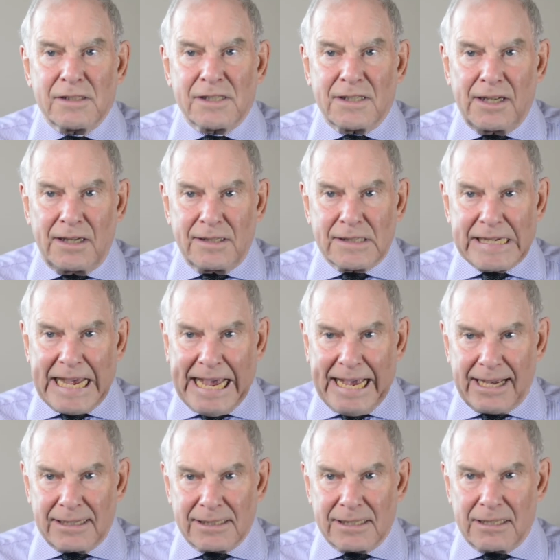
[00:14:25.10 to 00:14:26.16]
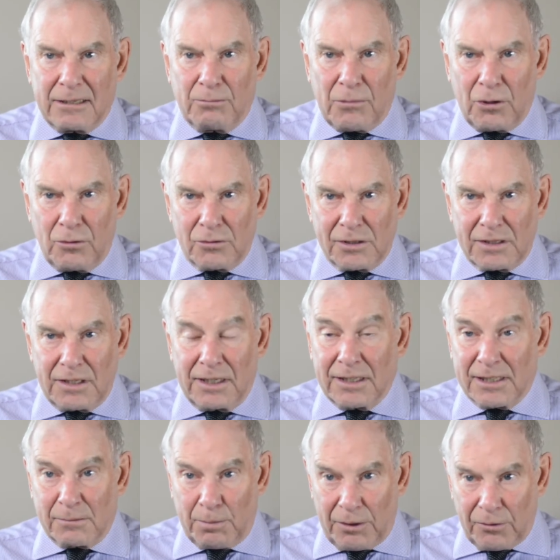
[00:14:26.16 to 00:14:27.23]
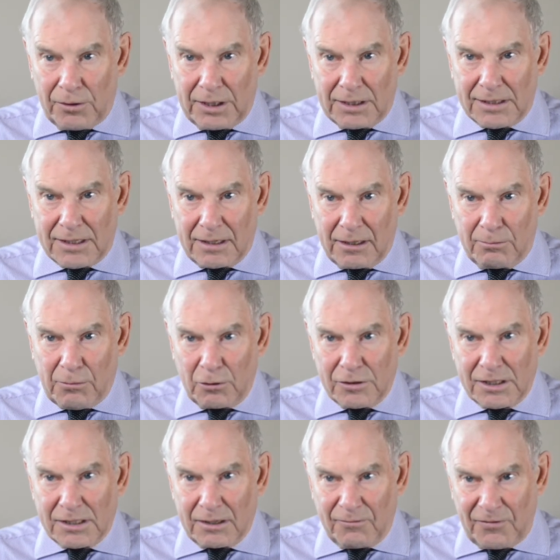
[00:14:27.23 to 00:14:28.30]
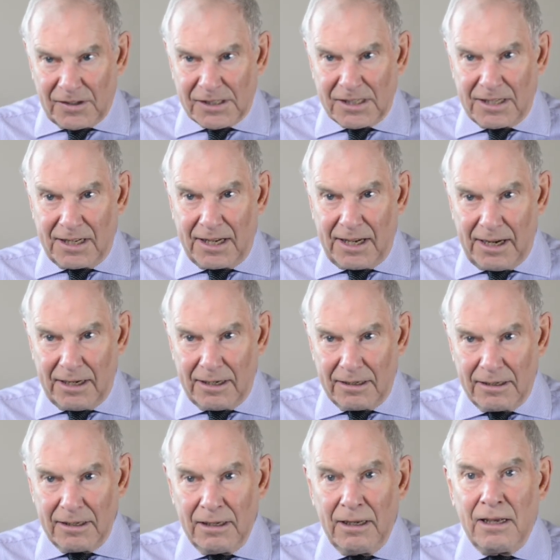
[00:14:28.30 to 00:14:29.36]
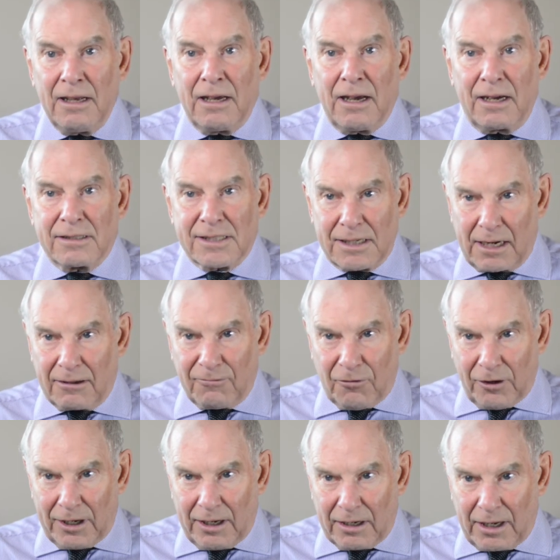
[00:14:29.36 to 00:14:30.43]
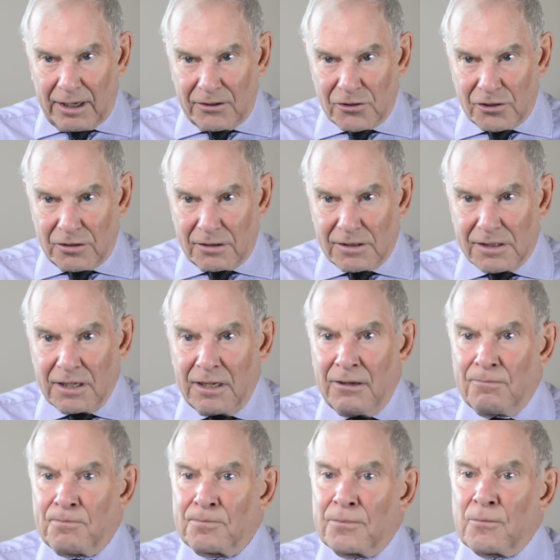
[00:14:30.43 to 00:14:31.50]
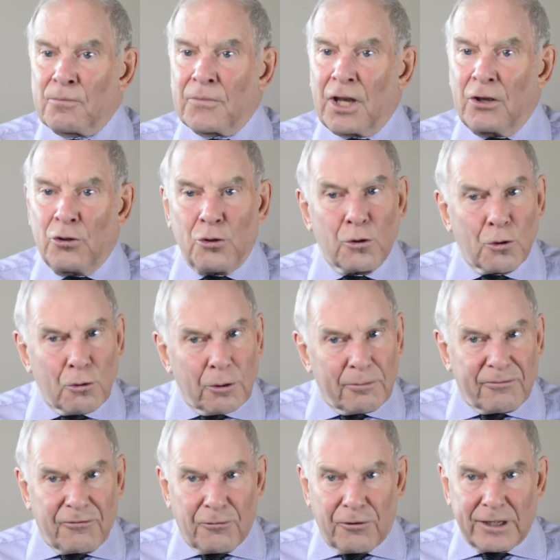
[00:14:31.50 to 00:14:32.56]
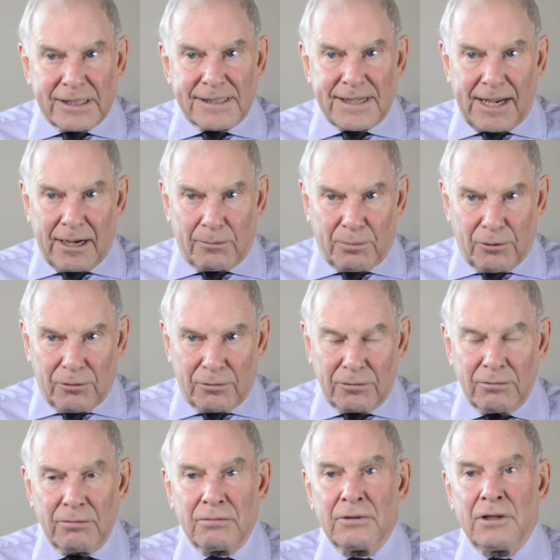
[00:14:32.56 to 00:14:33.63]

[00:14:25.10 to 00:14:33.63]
States has the most experienced and the most sophisticated set of regulations. Europe, for example,